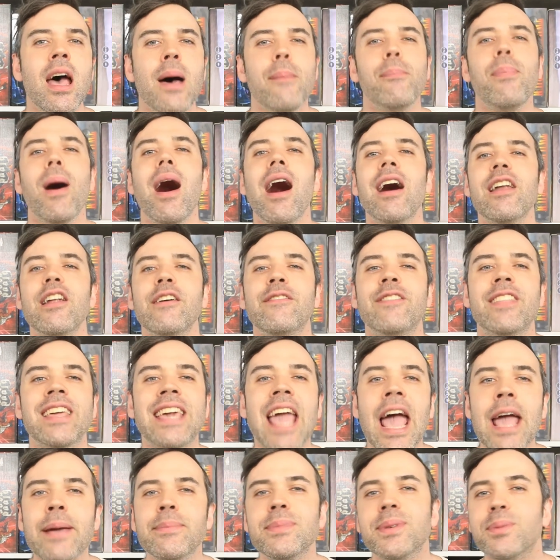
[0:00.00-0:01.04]
part of the
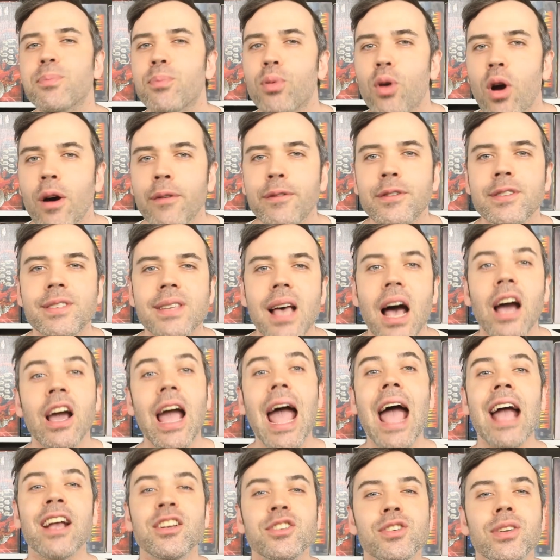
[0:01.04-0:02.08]
game's profits are
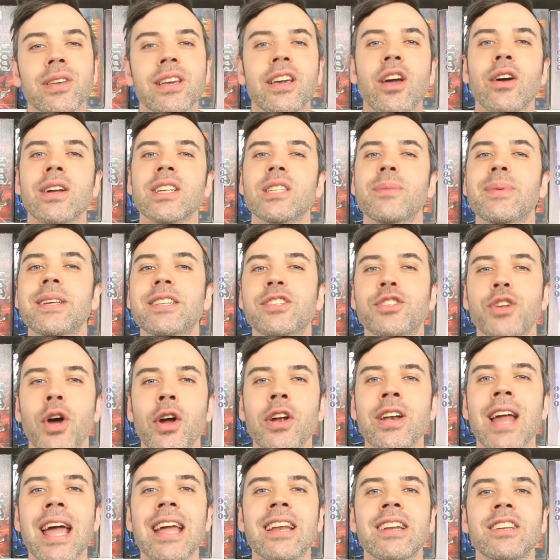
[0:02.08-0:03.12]
actually going to be
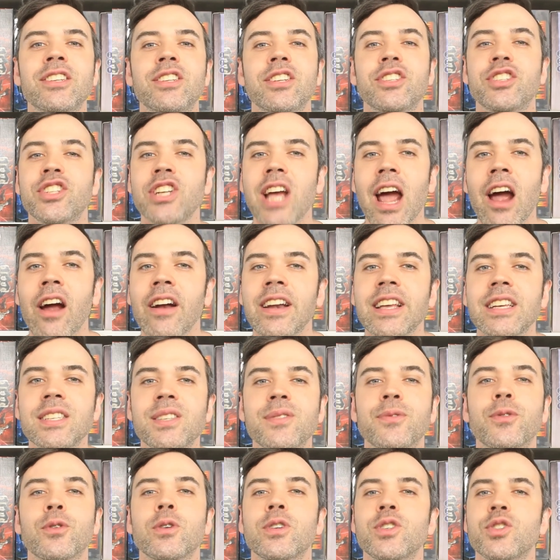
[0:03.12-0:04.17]
donated to charities
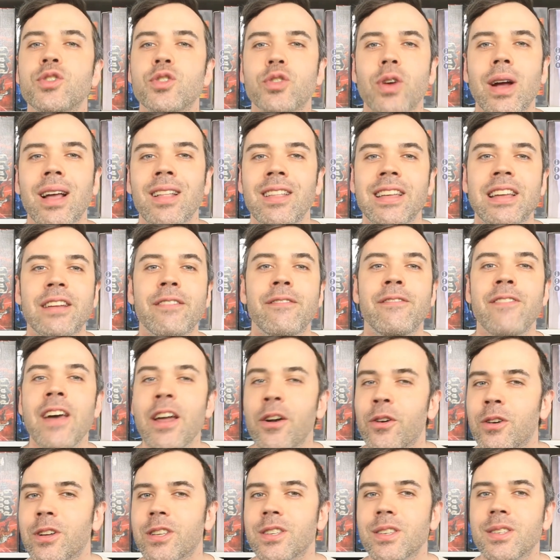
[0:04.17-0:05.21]
for Australian
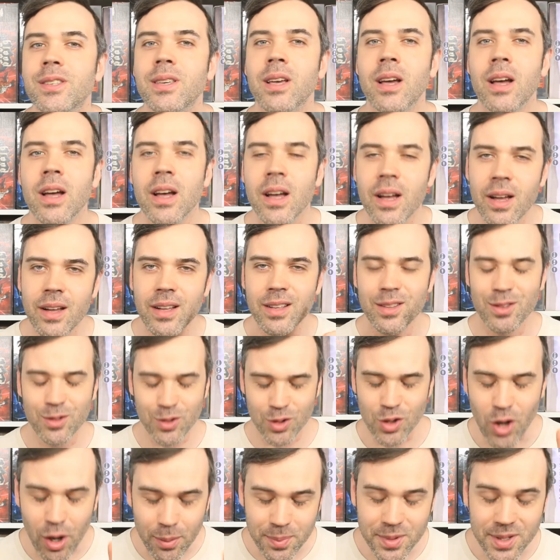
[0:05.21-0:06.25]
veterans.
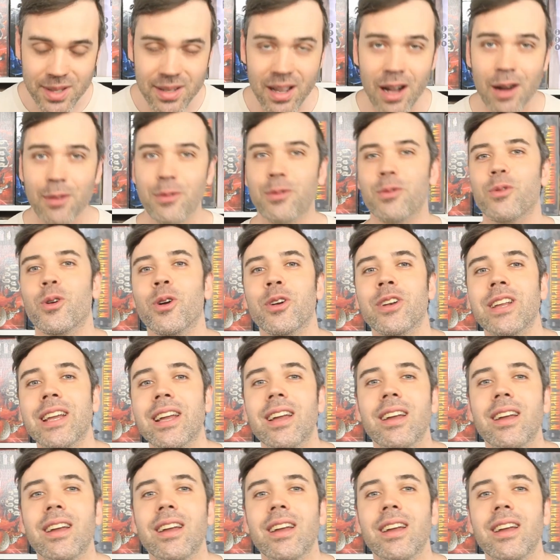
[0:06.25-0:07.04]
Top stuff, Rodney.